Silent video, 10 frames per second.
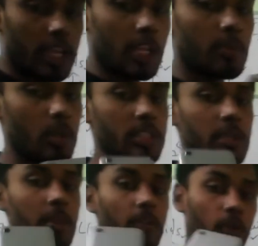Can you able to see
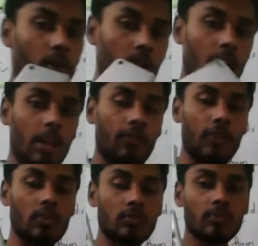my phone? All of
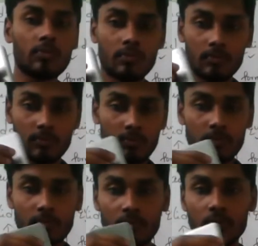you?
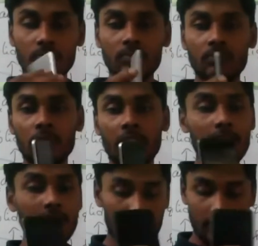
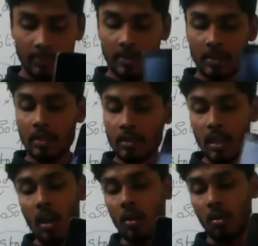Yes?
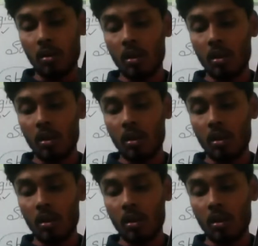Now.